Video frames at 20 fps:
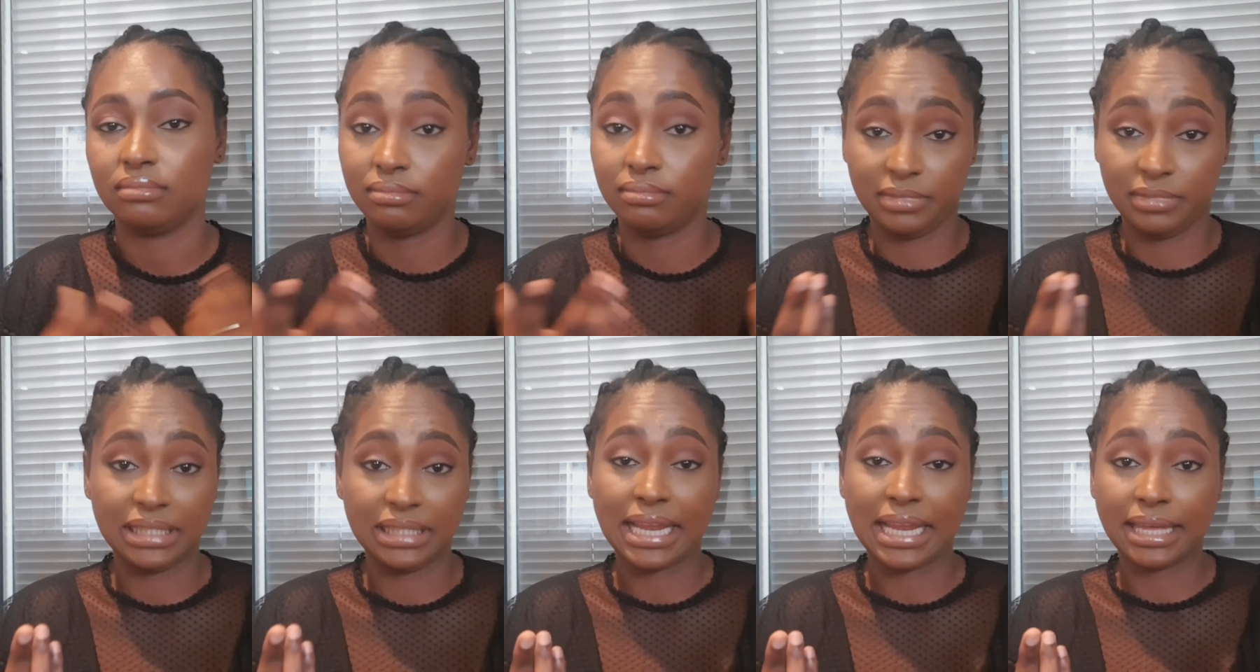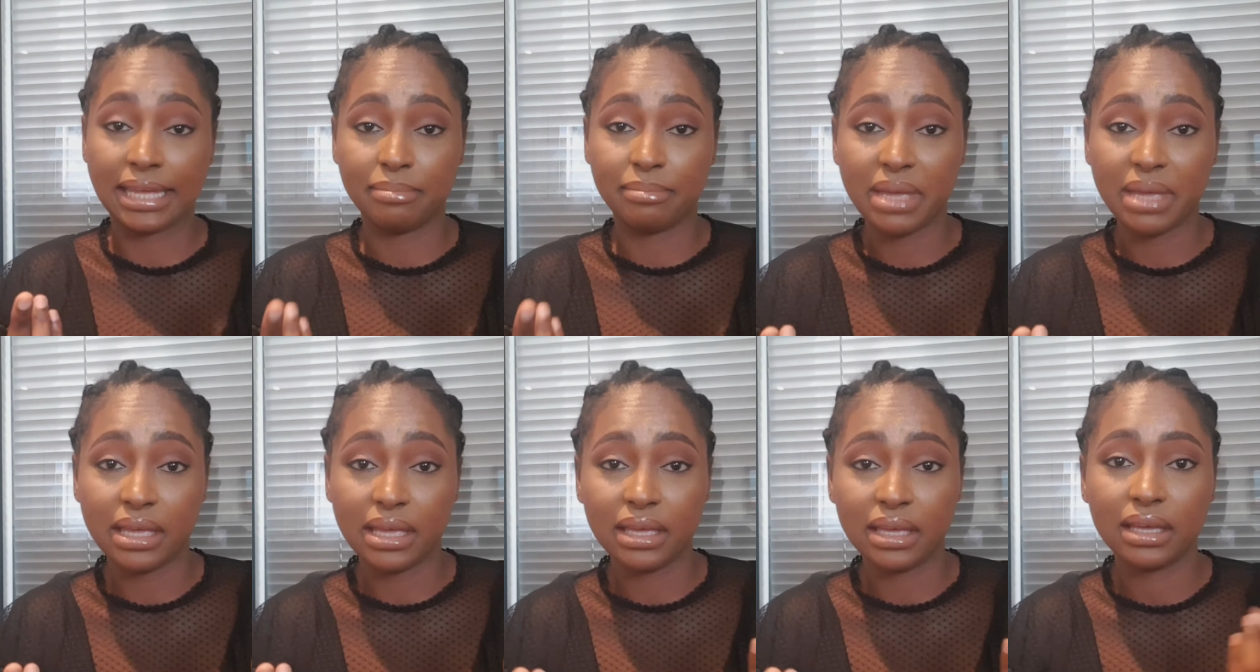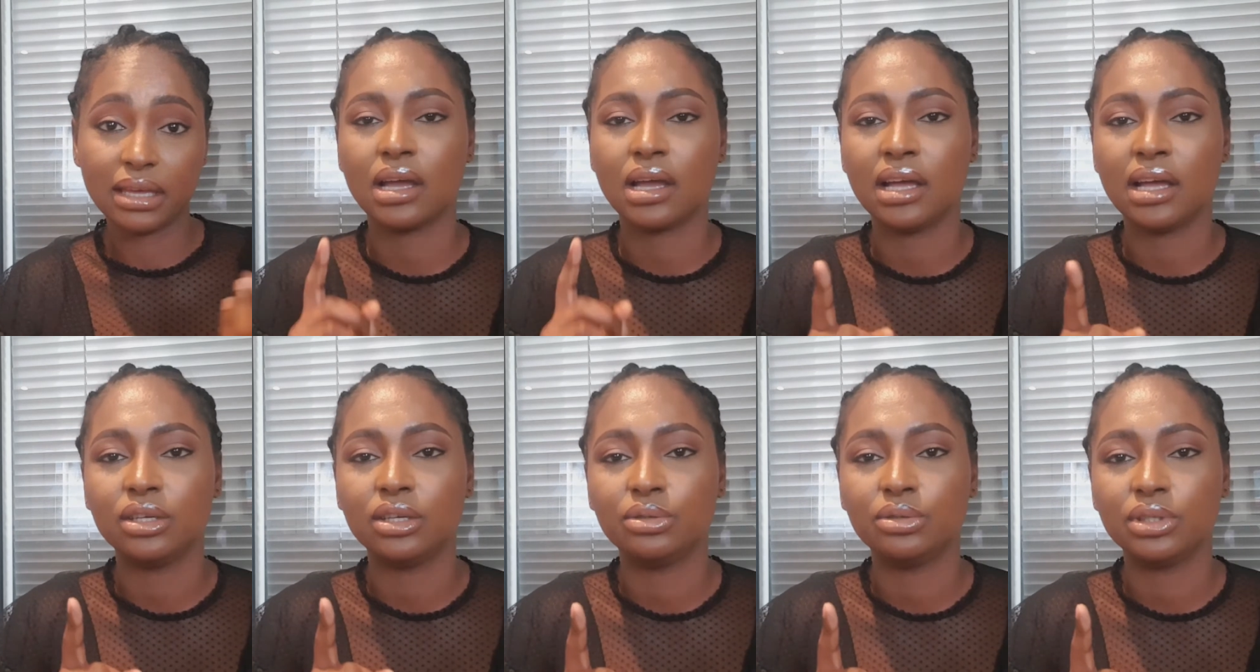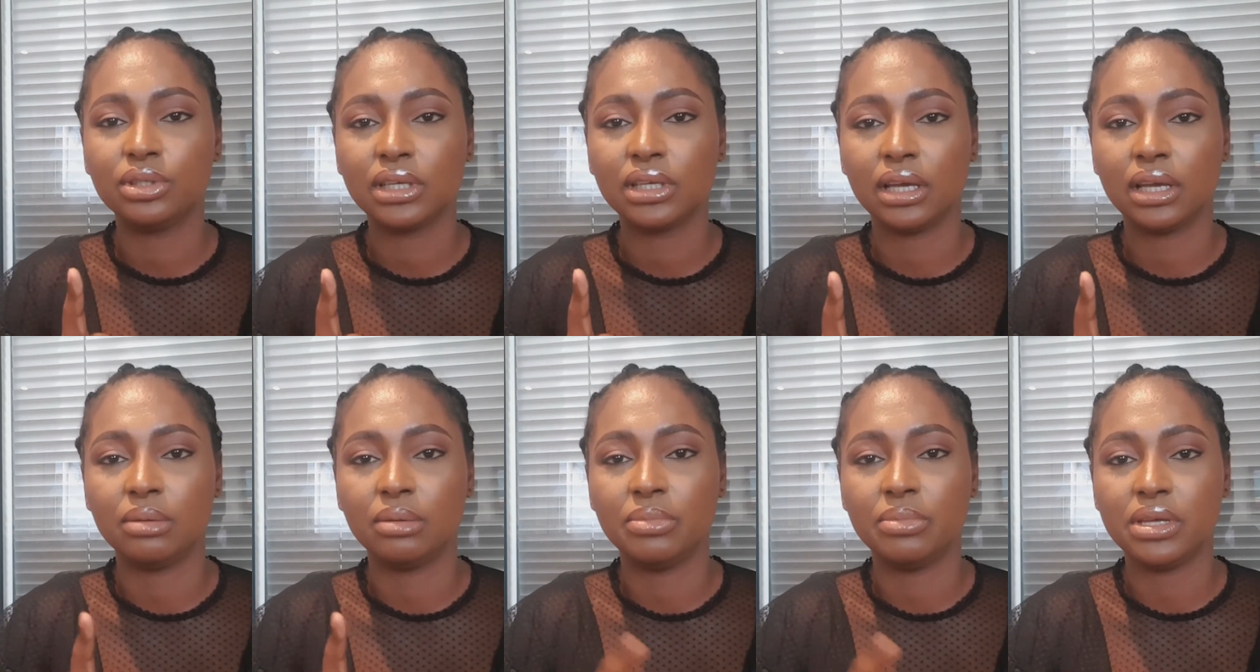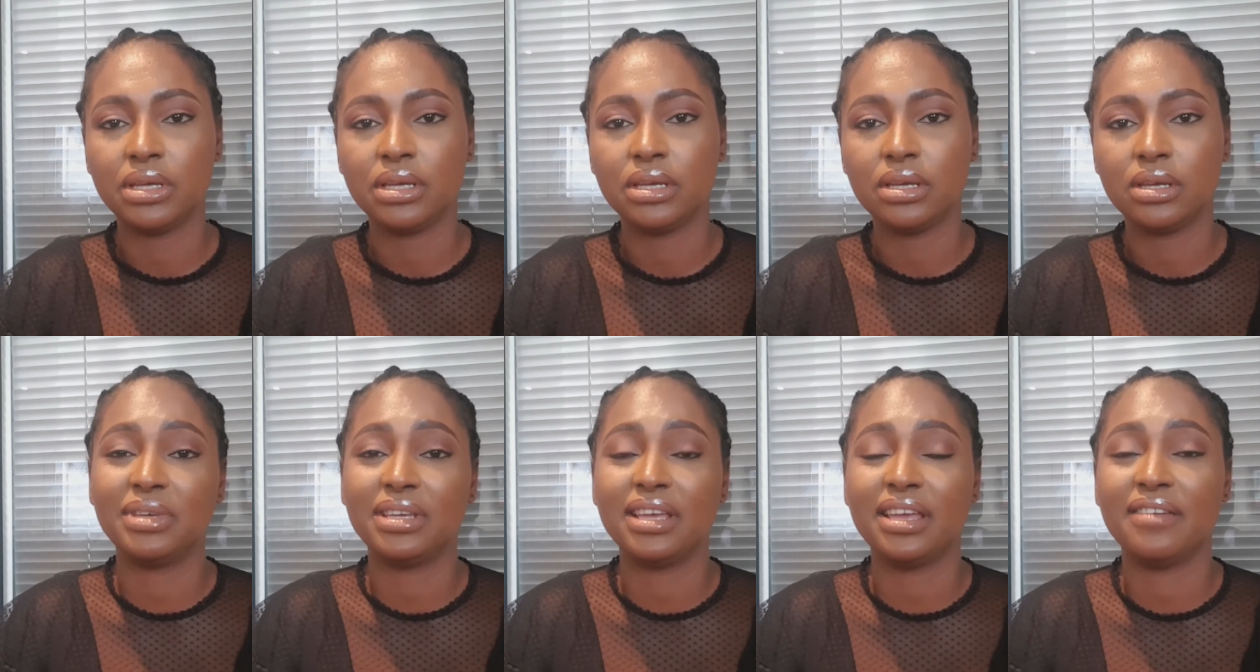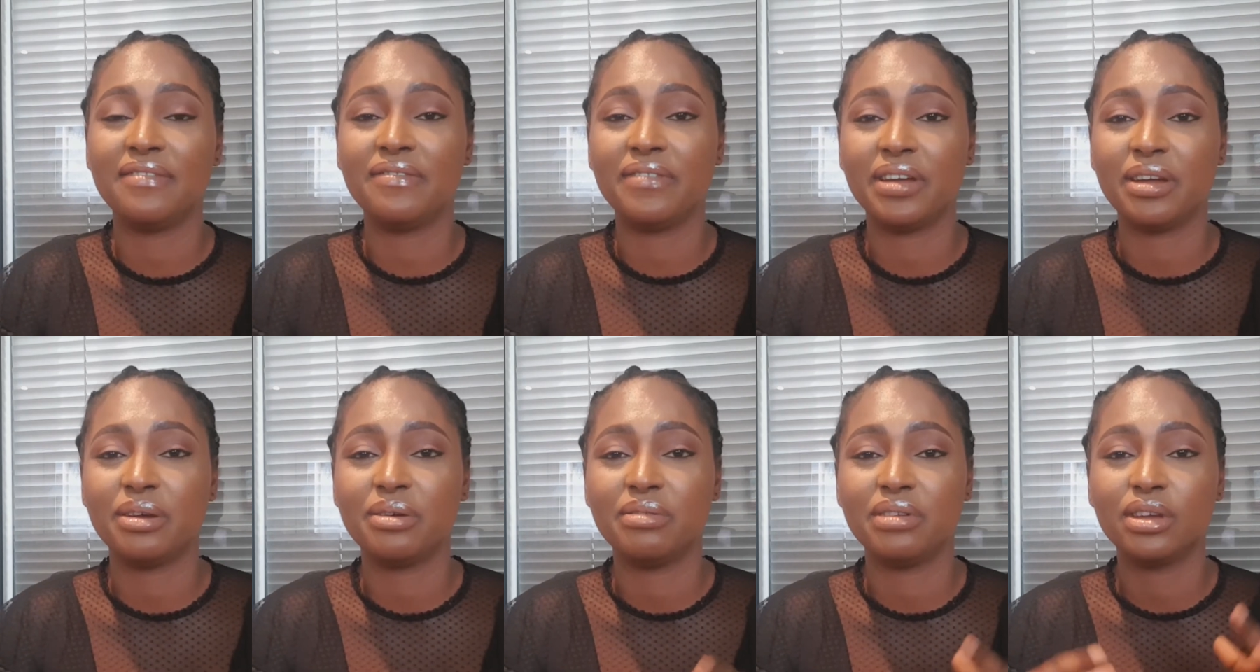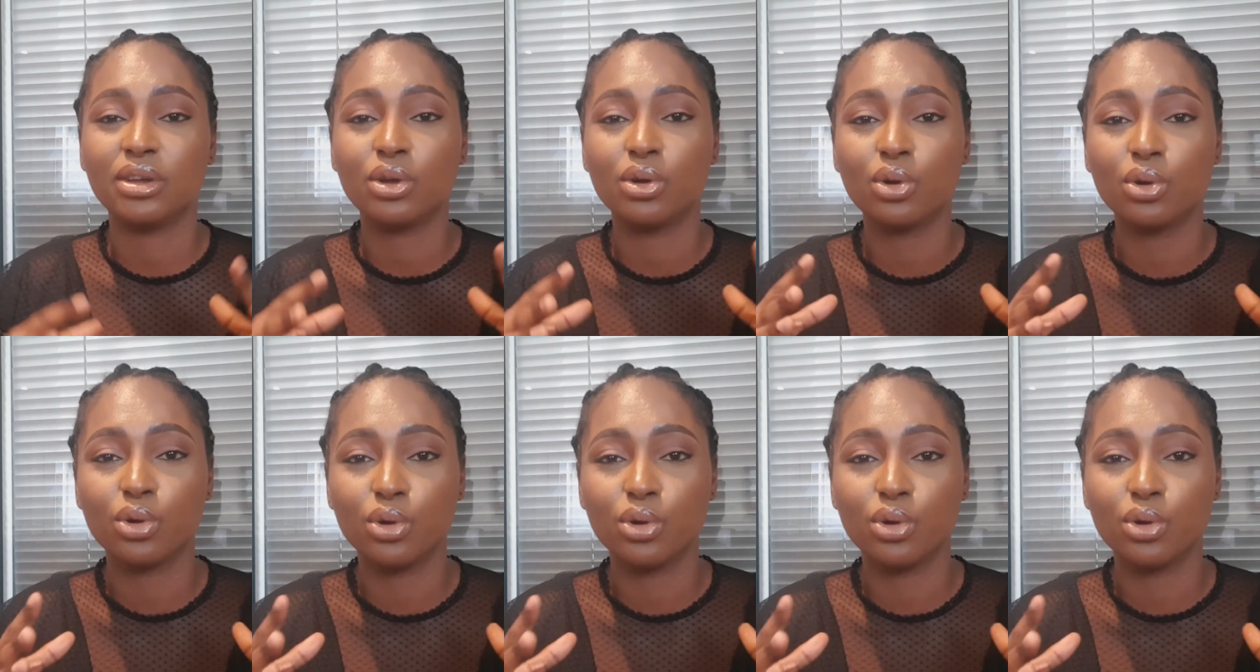is like me, candles can be a very